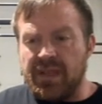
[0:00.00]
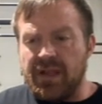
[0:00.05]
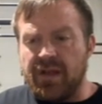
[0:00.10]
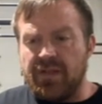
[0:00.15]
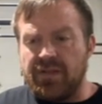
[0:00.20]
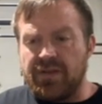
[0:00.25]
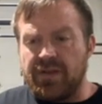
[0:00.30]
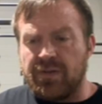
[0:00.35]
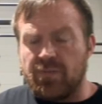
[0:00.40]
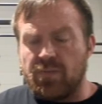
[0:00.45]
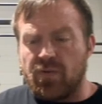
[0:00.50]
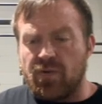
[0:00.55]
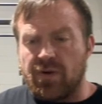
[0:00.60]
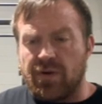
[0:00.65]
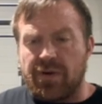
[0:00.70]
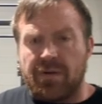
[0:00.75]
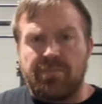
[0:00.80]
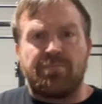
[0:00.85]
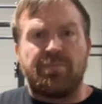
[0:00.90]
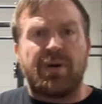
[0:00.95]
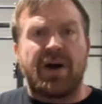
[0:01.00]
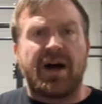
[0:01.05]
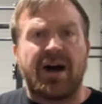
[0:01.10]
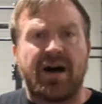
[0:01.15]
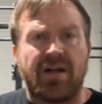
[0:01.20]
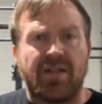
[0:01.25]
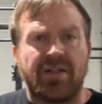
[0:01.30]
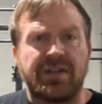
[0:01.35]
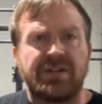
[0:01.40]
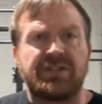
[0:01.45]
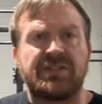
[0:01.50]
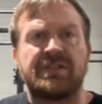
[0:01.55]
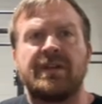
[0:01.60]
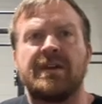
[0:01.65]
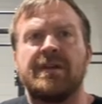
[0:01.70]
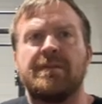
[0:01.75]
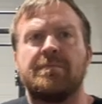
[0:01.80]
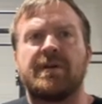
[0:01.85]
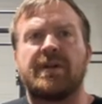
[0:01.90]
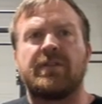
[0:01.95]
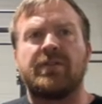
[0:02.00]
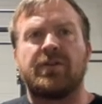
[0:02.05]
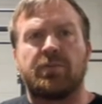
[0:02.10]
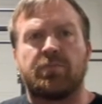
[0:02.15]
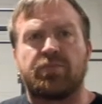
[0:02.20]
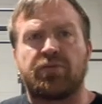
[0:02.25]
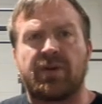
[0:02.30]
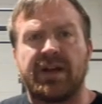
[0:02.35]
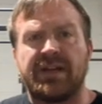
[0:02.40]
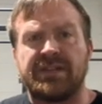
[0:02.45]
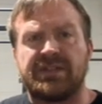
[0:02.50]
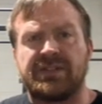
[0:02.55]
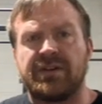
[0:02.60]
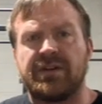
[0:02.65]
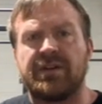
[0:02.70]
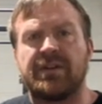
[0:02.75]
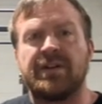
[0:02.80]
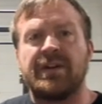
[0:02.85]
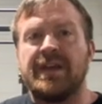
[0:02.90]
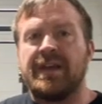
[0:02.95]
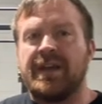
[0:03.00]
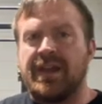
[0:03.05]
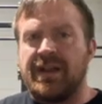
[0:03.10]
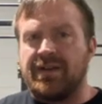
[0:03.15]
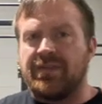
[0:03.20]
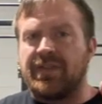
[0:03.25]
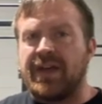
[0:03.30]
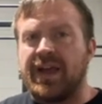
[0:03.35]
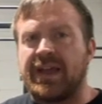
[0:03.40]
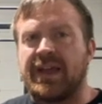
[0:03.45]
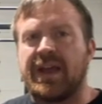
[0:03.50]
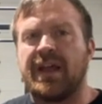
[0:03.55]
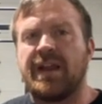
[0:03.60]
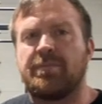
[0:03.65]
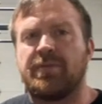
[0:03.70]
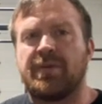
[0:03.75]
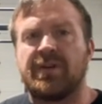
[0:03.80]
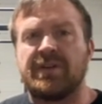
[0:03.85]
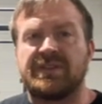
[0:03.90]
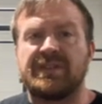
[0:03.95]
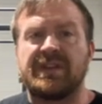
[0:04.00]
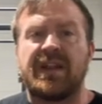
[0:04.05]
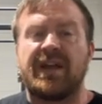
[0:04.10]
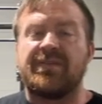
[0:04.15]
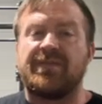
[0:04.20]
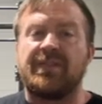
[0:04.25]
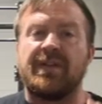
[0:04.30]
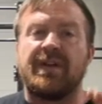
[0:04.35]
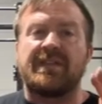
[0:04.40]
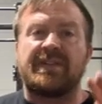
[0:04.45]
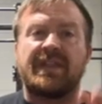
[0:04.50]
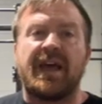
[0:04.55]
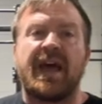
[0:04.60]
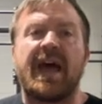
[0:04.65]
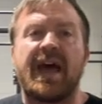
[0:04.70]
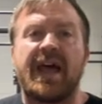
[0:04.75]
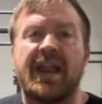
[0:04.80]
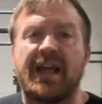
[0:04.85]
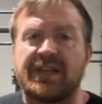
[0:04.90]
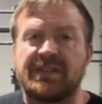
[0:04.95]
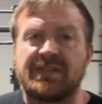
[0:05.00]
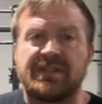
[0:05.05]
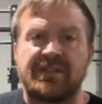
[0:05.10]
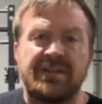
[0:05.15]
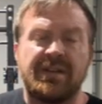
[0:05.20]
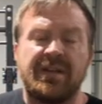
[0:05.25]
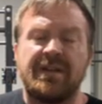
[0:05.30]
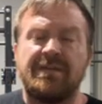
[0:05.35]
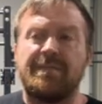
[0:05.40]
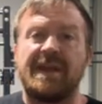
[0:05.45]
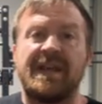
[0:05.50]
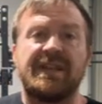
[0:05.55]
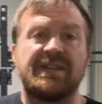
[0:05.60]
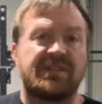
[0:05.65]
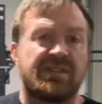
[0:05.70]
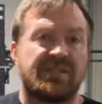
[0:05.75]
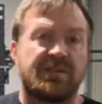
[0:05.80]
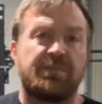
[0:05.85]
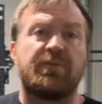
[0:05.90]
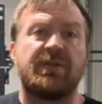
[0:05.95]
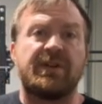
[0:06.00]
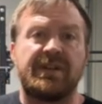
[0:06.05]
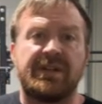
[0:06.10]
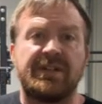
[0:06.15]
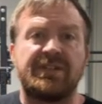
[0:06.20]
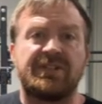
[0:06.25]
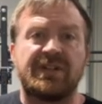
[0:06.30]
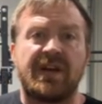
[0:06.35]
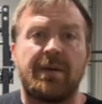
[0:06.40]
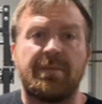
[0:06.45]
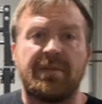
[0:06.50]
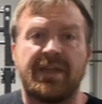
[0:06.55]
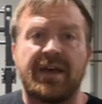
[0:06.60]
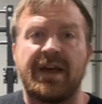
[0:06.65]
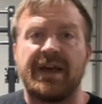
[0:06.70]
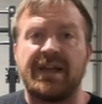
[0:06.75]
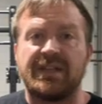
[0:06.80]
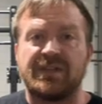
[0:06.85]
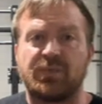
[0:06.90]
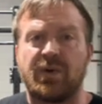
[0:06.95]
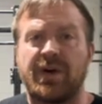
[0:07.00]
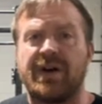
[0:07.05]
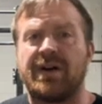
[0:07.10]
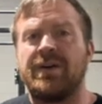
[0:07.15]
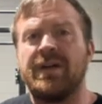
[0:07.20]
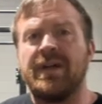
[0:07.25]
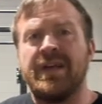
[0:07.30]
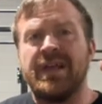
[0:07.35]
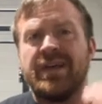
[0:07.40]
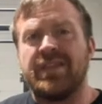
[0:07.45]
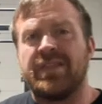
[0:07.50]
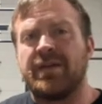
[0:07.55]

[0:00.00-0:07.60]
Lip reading: a little more polished but a little pricier and you're that kind of person, I feel like the ADX Mace does a pretty good job of that as well.